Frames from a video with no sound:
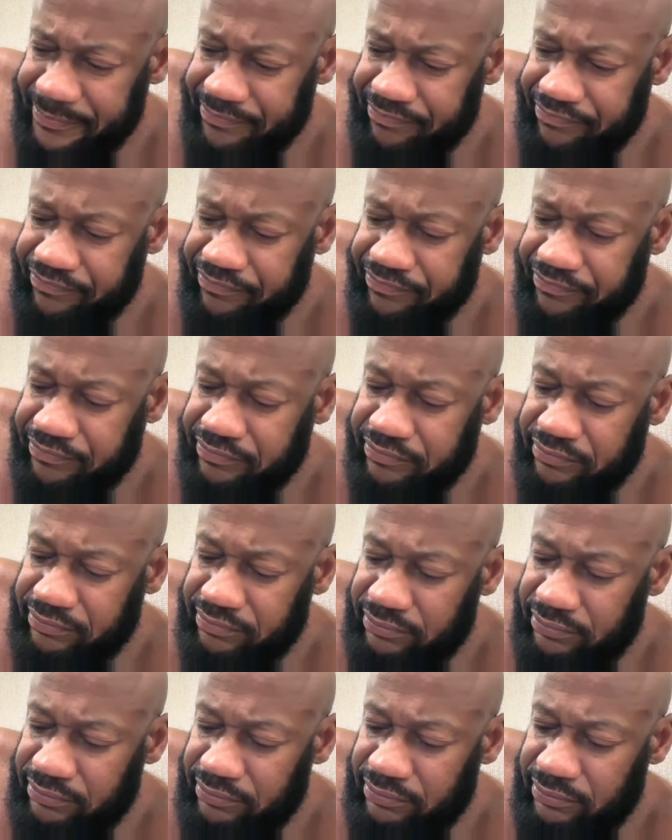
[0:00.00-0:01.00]

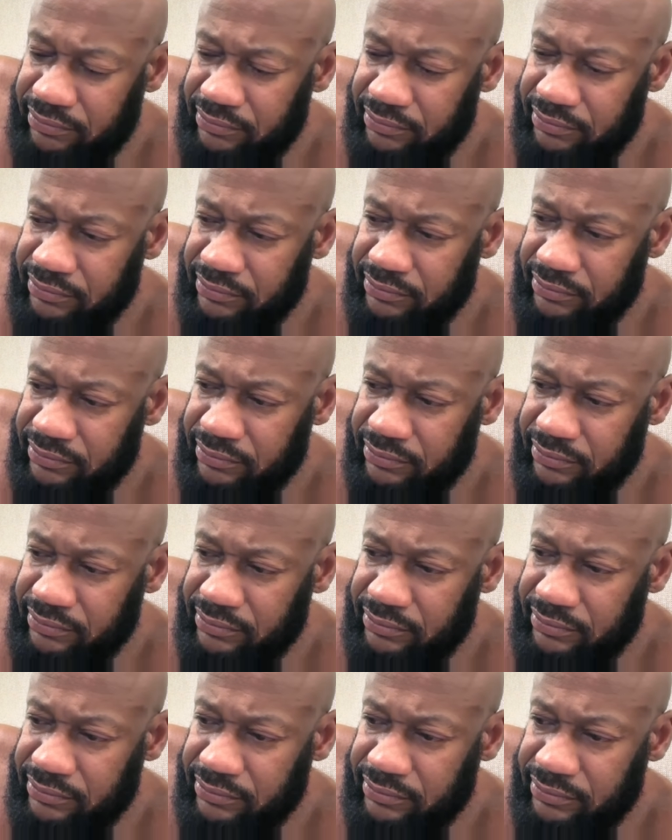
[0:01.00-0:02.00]

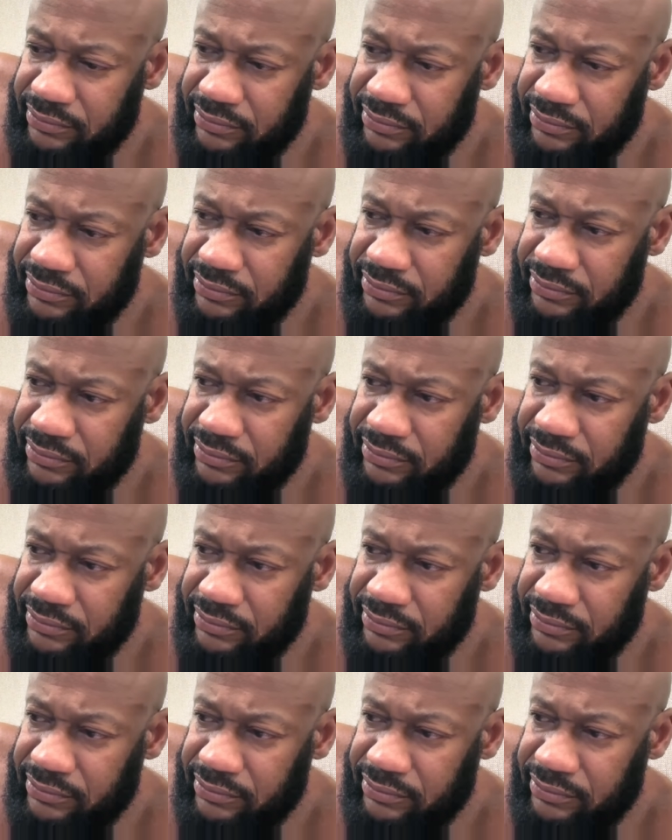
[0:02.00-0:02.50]
No one is speaking in this clip.